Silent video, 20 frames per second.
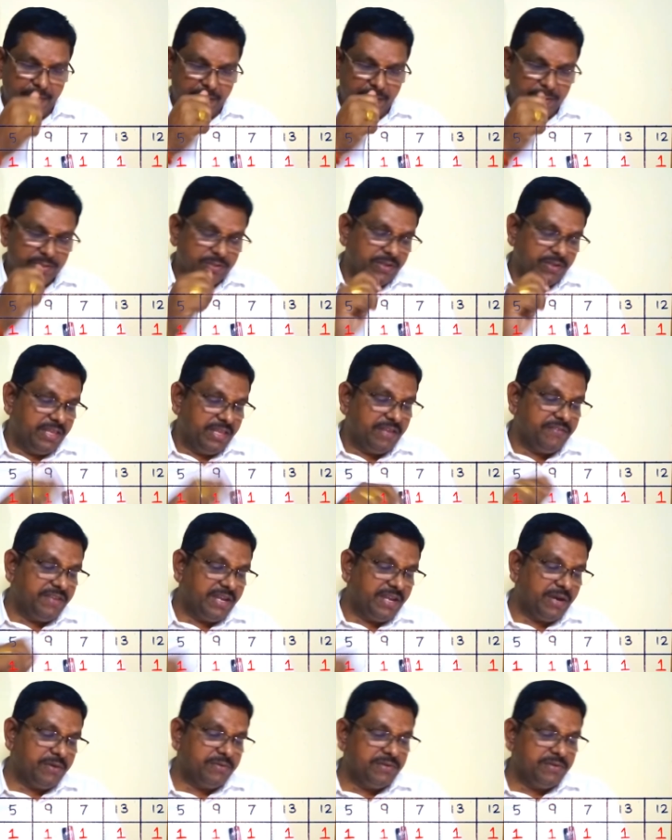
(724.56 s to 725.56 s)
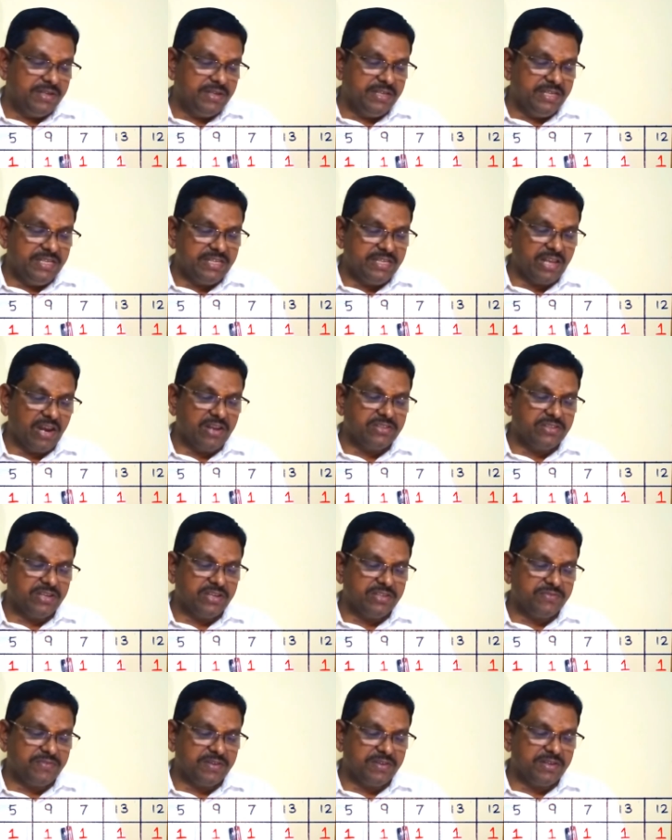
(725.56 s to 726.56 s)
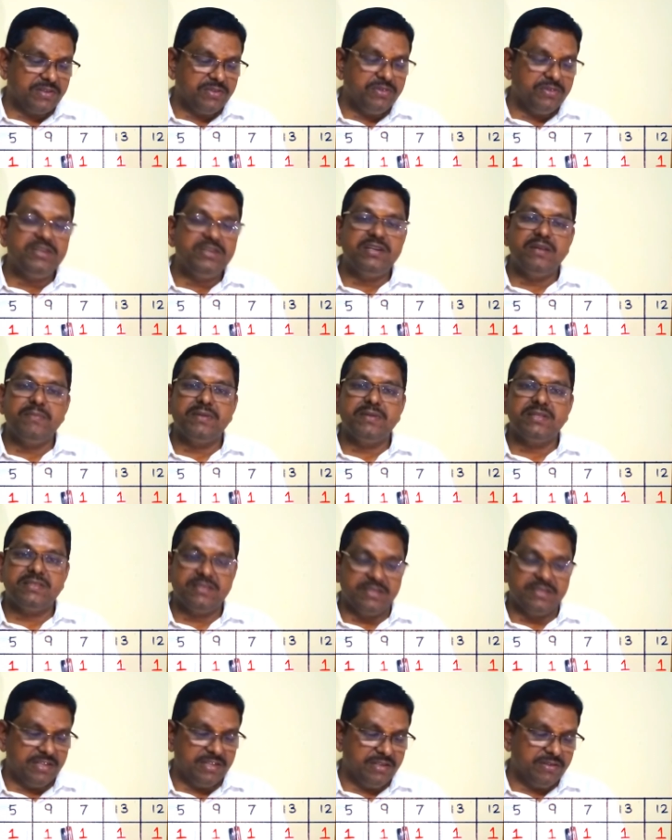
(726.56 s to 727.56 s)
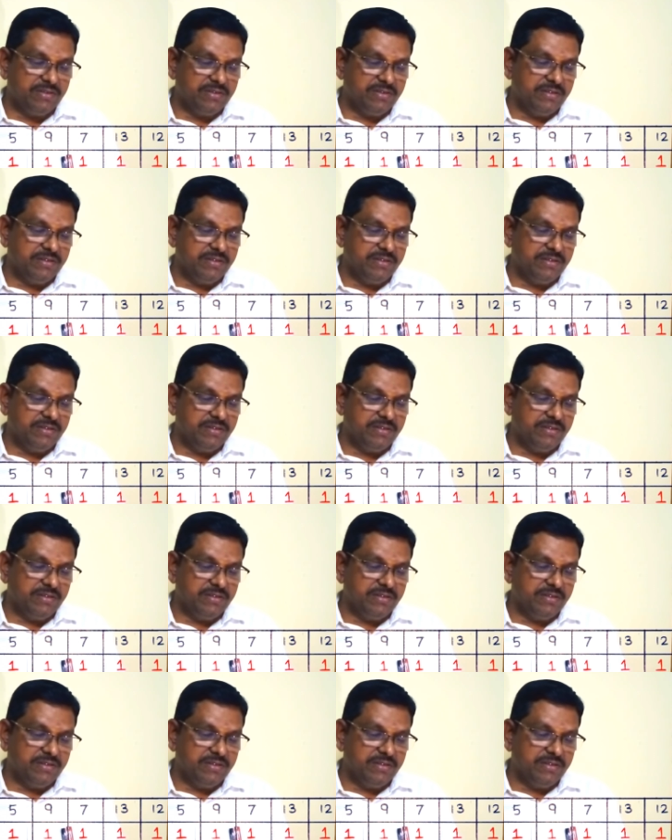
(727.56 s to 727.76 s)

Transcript: So here we have internal choice for unit number 13.